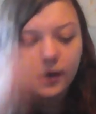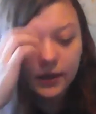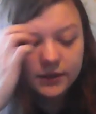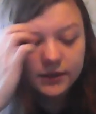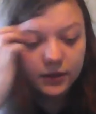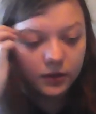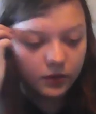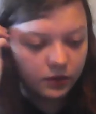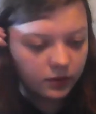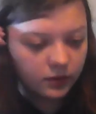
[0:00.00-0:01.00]

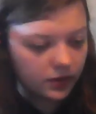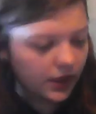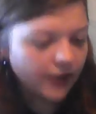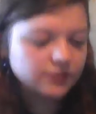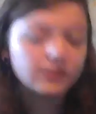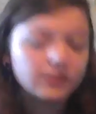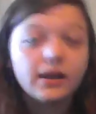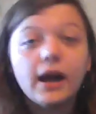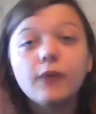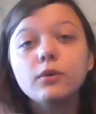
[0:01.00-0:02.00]
So yeah, so
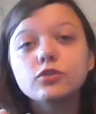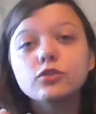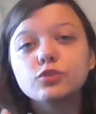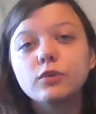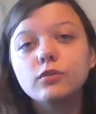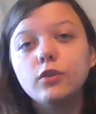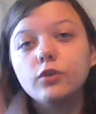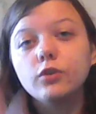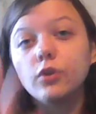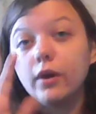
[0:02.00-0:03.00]
I just want to know
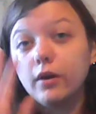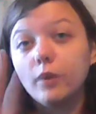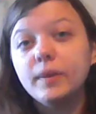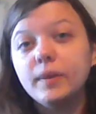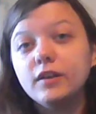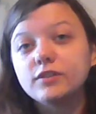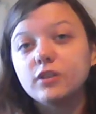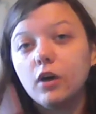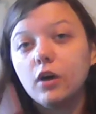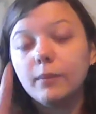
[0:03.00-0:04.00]
your opinions
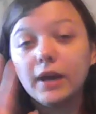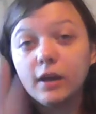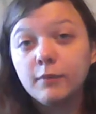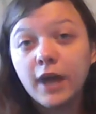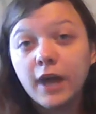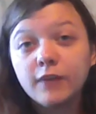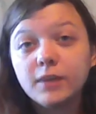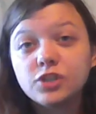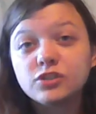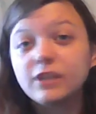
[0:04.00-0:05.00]
on my
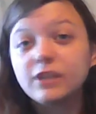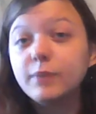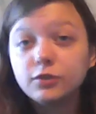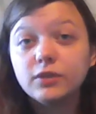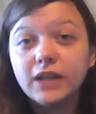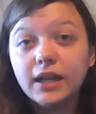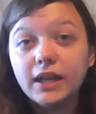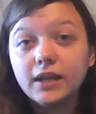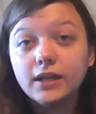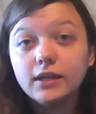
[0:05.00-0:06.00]
animations that I've been doing
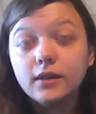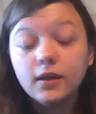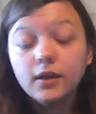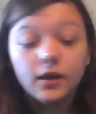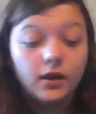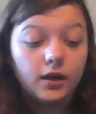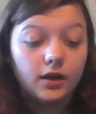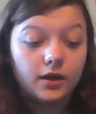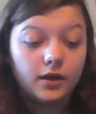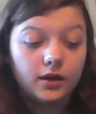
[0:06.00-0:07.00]
lately,
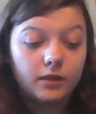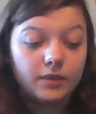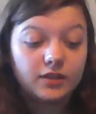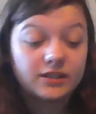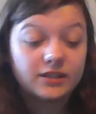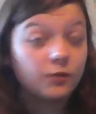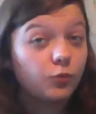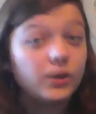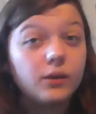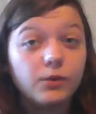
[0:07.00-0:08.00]
because I
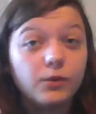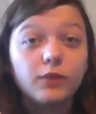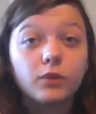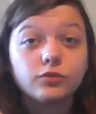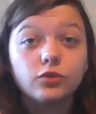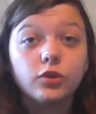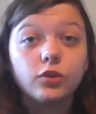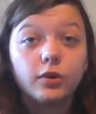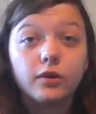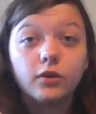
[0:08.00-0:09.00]
really really want to know
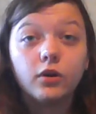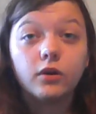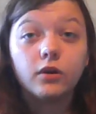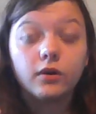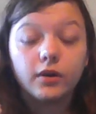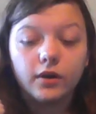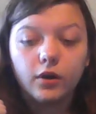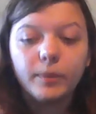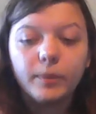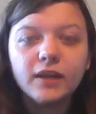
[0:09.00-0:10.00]
your
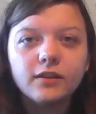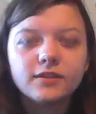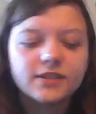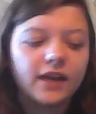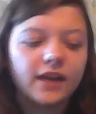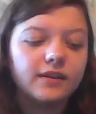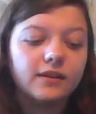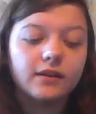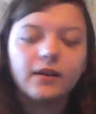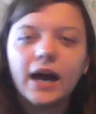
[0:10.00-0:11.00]
opinions and
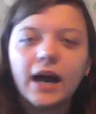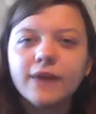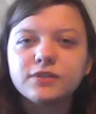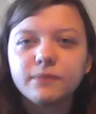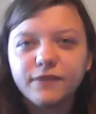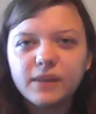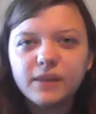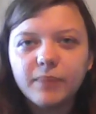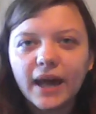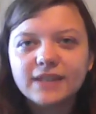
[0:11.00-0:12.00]
I have some
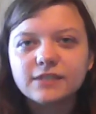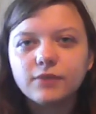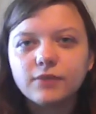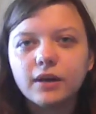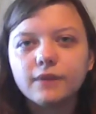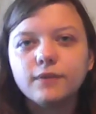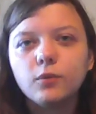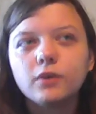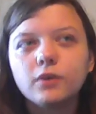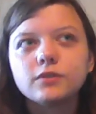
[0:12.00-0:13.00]
feedbacks as well if you
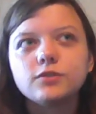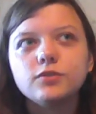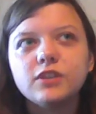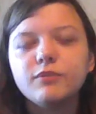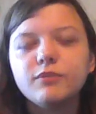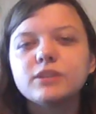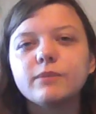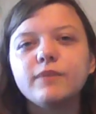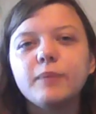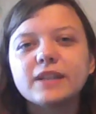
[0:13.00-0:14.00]
want to give me some
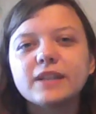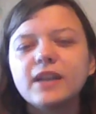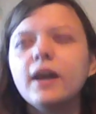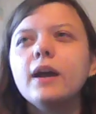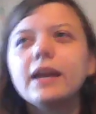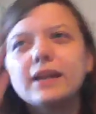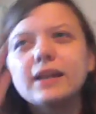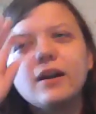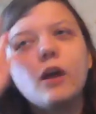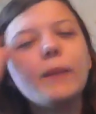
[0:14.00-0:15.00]
feedbacks, like
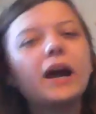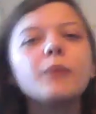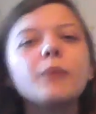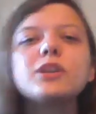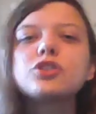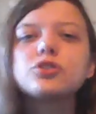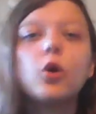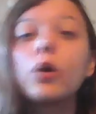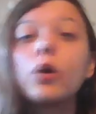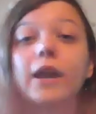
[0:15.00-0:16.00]
on my animations
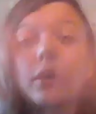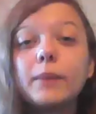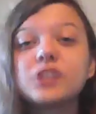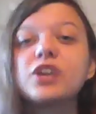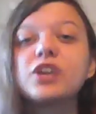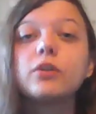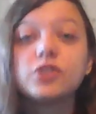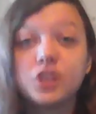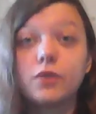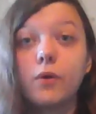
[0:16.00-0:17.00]
or like on my channel in
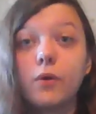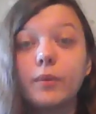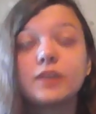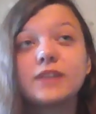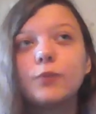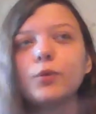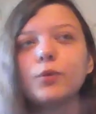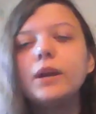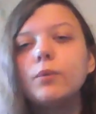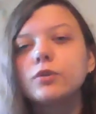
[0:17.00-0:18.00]
general, because I
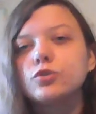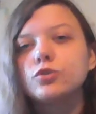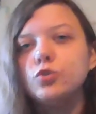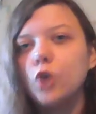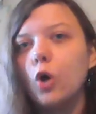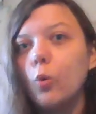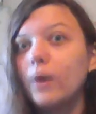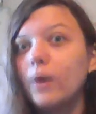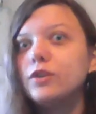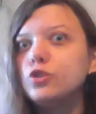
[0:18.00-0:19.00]
really want to know
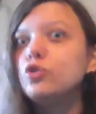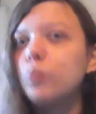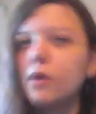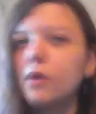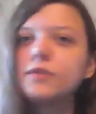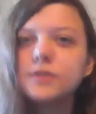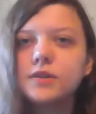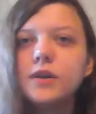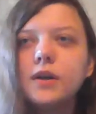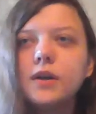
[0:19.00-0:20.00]
what you want.
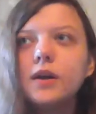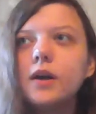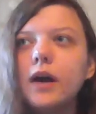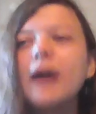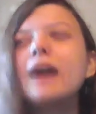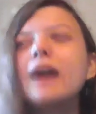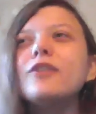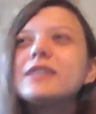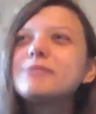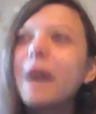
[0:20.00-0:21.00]
I know
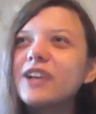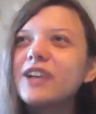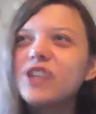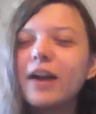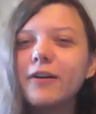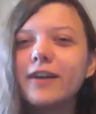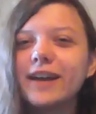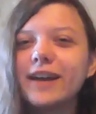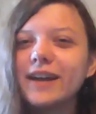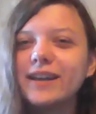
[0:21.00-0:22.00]
it's my channel and
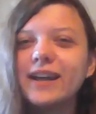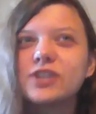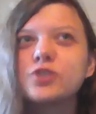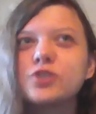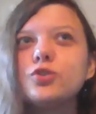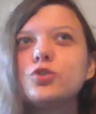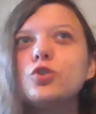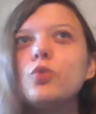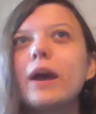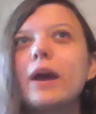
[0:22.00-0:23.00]
I should do
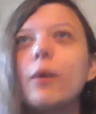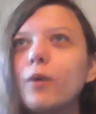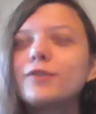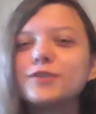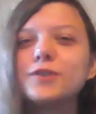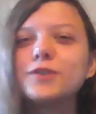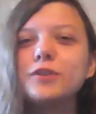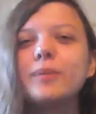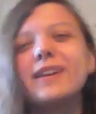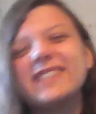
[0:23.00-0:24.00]
what I want to do,
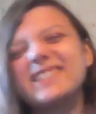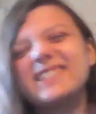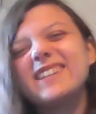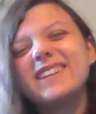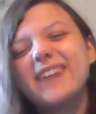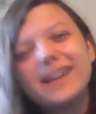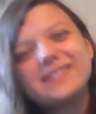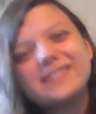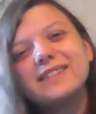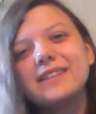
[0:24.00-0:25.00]
but still, I
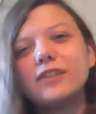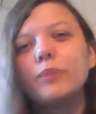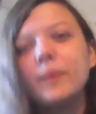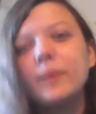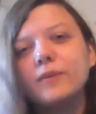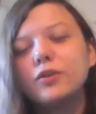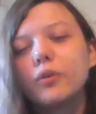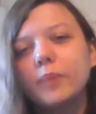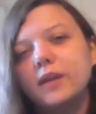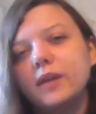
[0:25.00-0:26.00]
still need op your
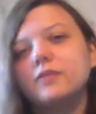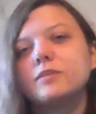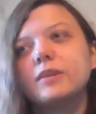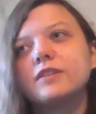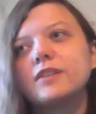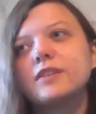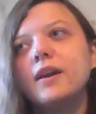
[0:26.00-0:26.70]
opinions because